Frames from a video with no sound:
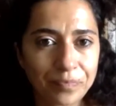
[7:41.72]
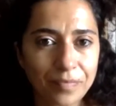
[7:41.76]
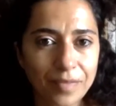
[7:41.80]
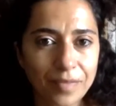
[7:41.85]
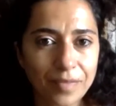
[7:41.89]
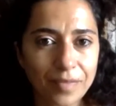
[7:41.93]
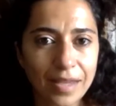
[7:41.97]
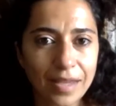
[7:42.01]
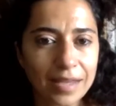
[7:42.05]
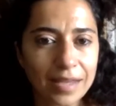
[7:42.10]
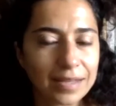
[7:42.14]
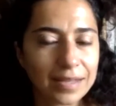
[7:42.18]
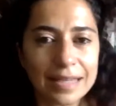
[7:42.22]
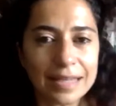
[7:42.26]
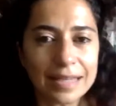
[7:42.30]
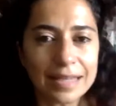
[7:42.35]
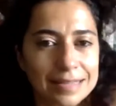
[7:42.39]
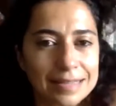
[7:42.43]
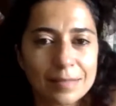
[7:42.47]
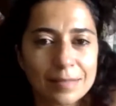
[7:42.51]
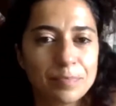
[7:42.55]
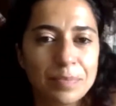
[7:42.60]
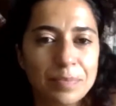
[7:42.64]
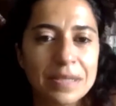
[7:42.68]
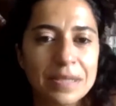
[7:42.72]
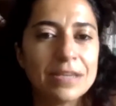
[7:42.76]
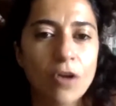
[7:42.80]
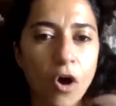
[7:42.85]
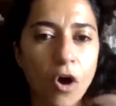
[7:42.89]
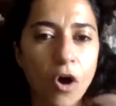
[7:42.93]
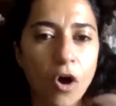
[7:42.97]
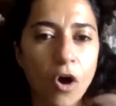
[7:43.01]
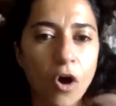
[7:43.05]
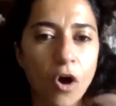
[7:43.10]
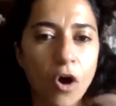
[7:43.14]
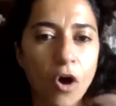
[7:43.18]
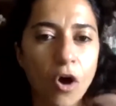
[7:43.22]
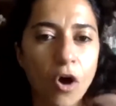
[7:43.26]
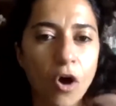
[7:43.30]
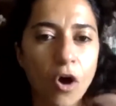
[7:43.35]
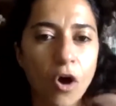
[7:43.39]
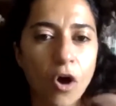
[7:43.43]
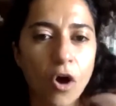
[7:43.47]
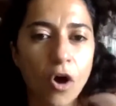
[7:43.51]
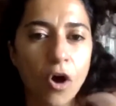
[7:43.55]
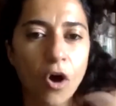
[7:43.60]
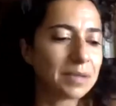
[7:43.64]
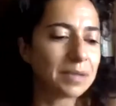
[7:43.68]
It's beyond
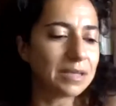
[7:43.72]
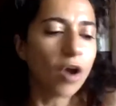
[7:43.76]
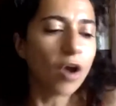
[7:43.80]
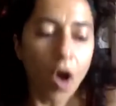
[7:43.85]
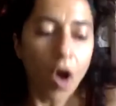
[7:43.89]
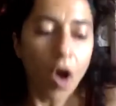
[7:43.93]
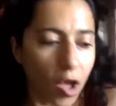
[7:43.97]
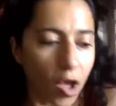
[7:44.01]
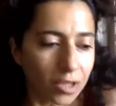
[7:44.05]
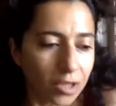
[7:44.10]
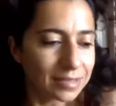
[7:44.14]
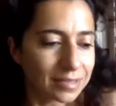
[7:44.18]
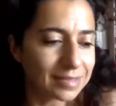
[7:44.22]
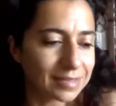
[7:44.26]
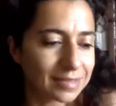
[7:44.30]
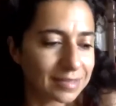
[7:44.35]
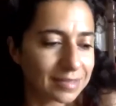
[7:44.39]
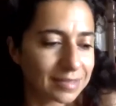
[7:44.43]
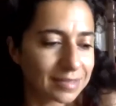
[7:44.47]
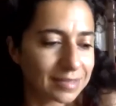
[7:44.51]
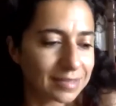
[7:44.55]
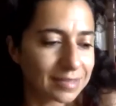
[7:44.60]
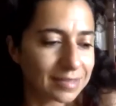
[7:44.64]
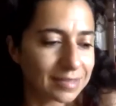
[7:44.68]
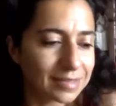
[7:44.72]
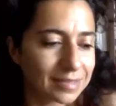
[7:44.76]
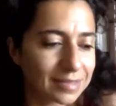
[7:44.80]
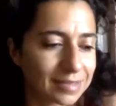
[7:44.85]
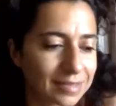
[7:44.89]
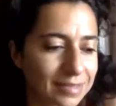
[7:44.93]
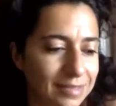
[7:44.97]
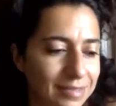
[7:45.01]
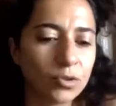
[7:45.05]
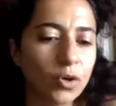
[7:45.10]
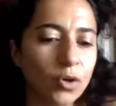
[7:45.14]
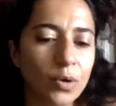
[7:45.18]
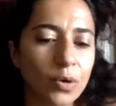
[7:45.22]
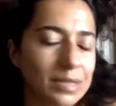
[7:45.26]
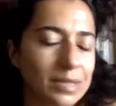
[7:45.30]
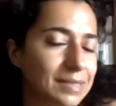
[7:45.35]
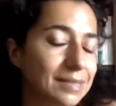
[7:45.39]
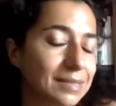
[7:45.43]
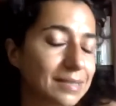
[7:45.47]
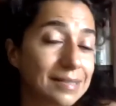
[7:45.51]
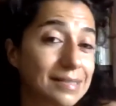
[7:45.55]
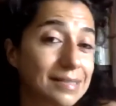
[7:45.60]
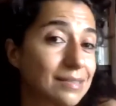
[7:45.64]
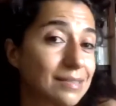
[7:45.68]
sadness. I don't know.
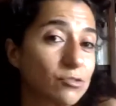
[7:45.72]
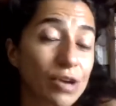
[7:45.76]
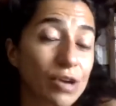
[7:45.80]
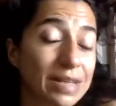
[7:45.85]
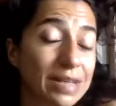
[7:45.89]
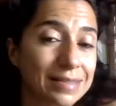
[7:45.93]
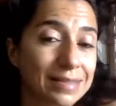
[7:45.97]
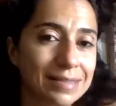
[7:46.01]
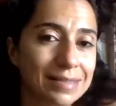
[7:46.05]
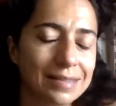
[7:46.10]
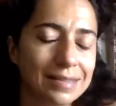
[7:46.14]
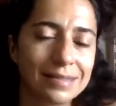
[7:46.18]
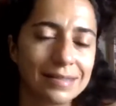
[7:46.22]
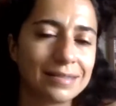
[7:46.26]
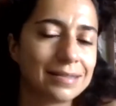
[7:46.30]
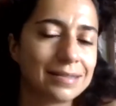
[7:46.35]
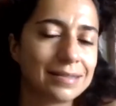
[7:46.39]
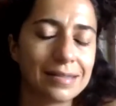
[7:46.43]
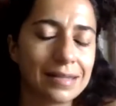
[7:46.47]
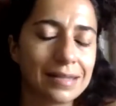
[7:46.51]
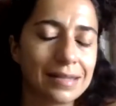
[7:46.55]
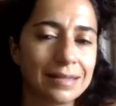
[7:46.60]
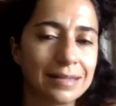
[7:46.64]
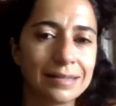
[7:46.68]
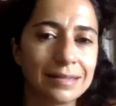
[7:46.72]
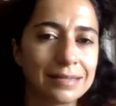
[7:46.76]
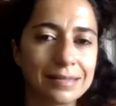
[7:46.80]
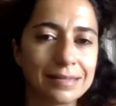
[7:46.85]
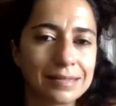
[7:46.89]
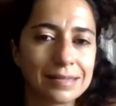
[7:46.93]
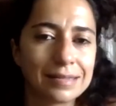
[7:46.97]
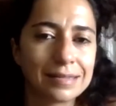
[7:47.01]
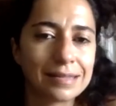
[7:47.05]
It's distress. It's